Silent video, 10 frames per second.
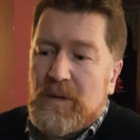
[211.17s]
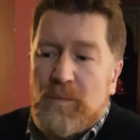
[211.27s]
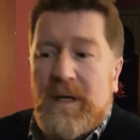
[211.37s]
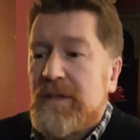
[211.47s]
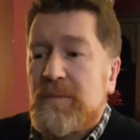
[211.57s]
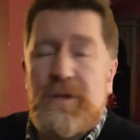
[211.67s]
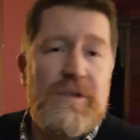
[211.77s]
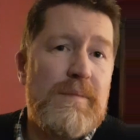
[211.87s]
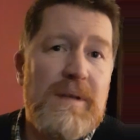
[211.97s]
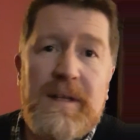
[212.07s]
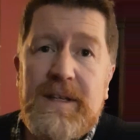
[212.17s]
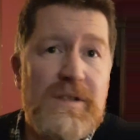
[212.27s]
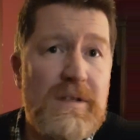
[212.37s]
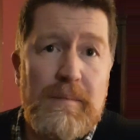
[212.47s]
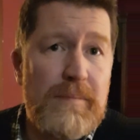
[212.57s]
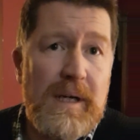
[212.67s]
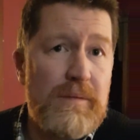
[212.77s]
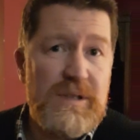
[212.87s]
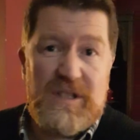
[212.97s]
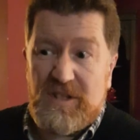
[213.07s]
why don't we do something like this in Dunbar,
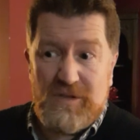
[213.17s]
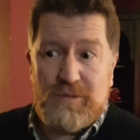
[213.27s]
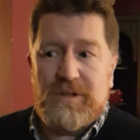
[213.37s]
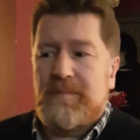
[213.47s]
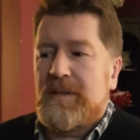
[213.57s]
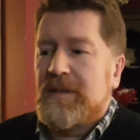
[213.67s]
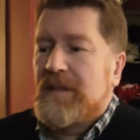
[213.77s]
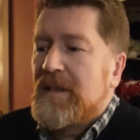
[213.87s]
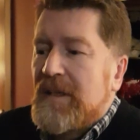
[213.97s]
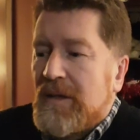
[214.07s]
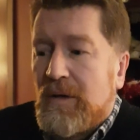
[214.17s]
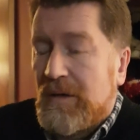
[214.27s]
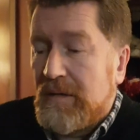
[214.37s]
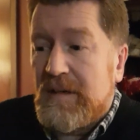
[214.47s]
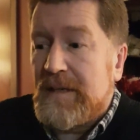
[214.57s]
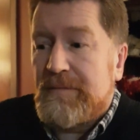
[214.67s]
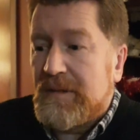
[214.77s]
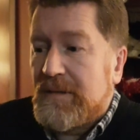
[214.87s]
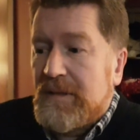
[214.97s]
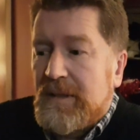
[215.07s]
which doesn't do something, or even
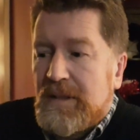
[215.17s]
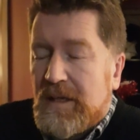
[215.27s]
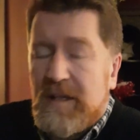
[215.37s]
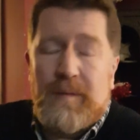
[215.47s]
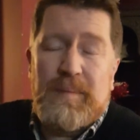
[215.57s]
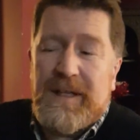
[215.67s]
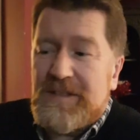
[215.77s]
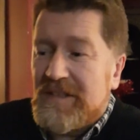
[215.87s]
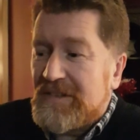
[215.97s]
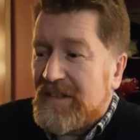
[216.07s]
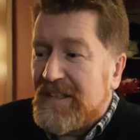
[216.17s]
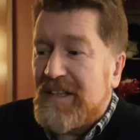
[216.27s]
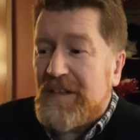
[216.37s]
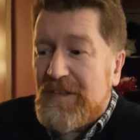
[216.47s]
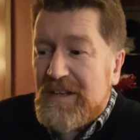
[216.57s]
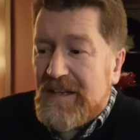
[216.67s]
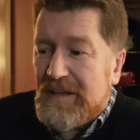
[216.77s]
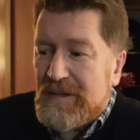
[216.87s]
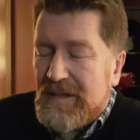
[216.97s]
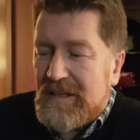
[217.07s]
other places. And the other thing
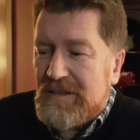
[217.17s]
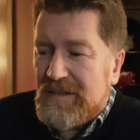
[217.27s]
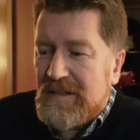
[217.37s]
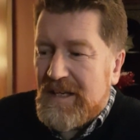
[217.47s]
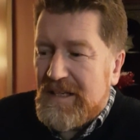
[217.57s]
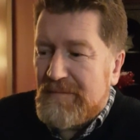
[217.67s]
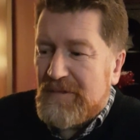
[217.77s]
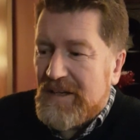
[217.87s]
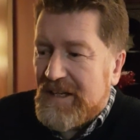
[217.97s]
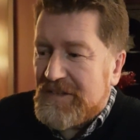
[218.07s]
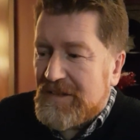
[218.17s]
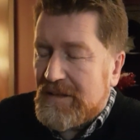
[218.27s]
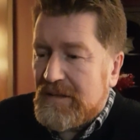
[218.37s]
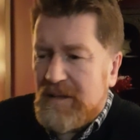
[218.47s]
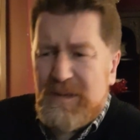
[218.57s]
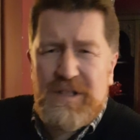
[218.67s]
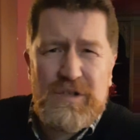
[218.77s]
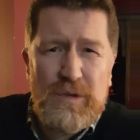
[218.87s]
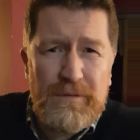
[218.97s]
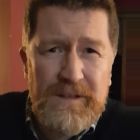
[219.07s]
that in Inverness that I went to
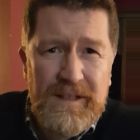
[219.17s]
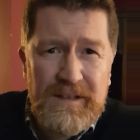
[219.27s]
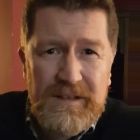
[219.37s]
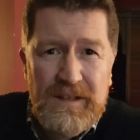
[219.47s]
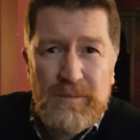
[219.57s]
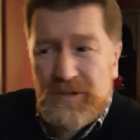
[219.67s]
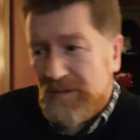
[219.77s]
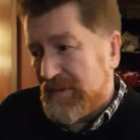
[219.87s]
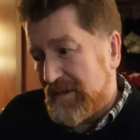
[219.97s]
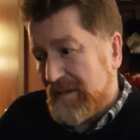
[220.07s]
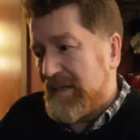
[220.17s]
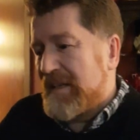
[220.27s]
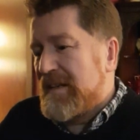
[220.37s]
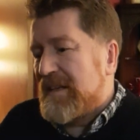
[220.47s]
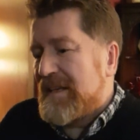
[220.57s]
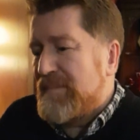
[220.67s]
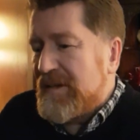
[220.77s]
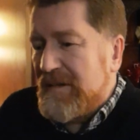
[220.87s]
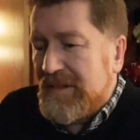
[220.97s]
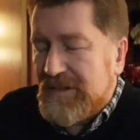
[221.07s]
so far, something again that Nikki
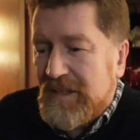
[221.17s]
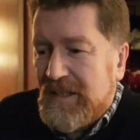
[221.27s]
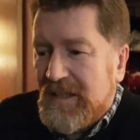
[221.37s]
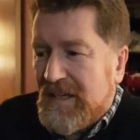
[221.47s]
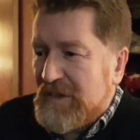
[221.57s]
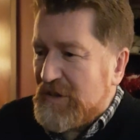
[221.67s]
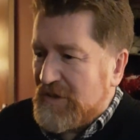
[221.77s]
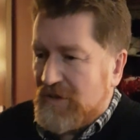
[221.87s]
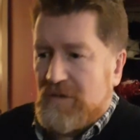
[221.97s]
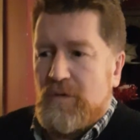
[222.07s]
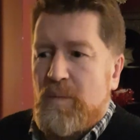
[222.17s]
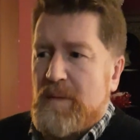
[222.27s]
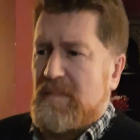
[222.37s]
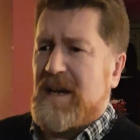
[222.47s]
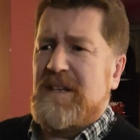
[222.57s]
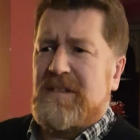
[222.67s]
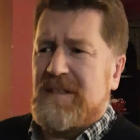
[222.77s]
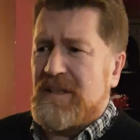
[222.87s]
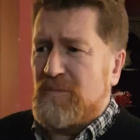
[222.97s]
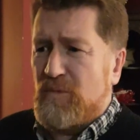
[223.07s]
Murray runs, and just opened my eyes to
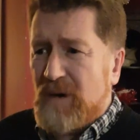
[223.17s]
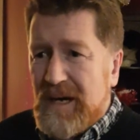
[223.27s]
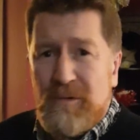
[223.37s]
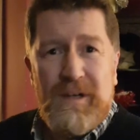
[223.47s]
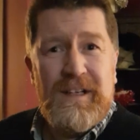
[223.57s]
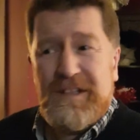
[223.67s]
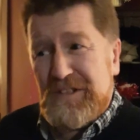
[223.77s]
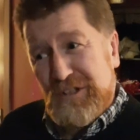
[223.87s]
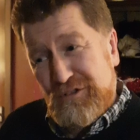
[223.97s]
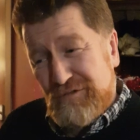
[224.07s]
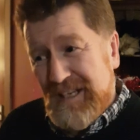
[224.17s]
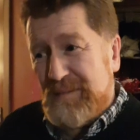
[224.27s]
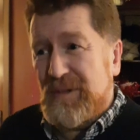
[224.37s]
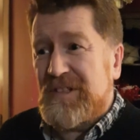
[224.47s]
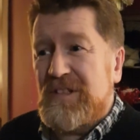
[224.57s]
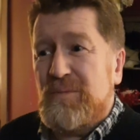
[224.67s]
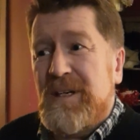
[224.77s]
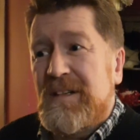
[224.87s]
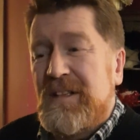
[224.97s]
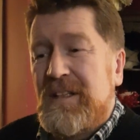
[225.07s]
like, wow, it's incredible. This is
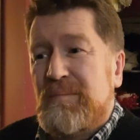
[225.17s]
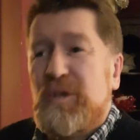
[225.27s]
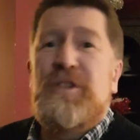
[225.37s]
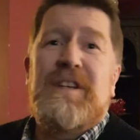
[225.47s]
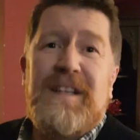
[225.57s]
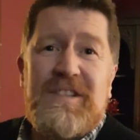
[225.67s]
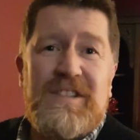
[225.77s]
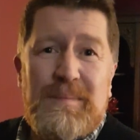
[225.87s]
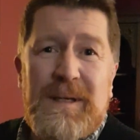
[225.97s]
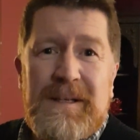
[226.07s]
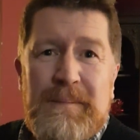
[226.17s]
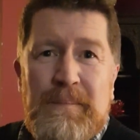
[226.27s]
where music needs to be,